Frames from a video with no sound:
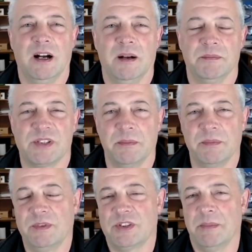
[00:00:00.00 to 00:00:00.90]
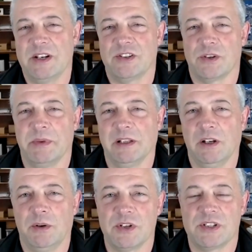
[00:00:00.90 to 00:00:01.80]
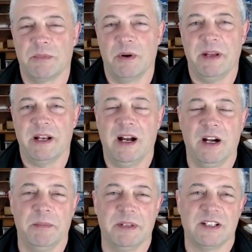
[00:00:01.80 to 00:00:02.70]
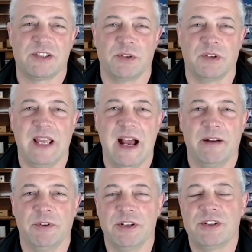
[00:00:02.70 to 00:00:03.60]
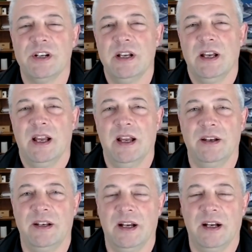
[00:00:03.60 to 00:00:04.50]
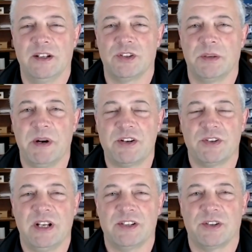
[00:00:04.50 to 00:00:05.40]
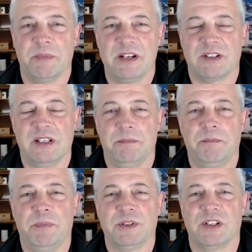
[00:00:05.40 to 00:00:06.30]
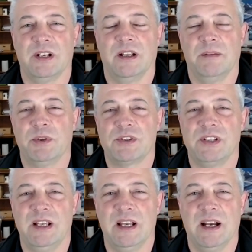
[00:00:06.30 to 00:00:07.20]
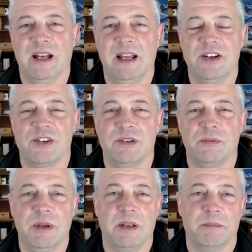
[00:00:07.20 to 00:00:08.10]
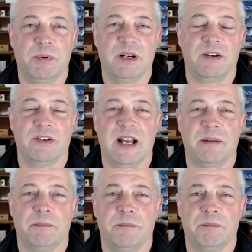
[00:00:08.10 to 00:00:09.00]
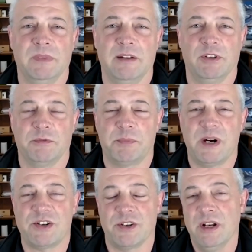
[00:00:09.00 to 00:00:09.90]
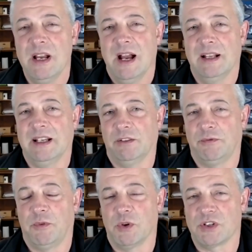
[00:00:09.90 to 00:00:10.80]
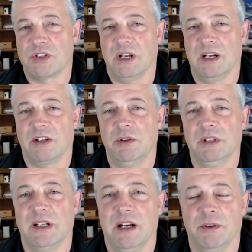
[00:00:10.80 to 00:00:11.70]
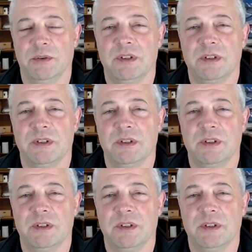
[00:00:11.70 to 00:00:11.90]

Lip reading: Some engines are a bit lower, some are a bit higher, but that's sort of the average. And so the pressure tester basically puts the engine, we can put it under that level of pressure, and that'll force coolant out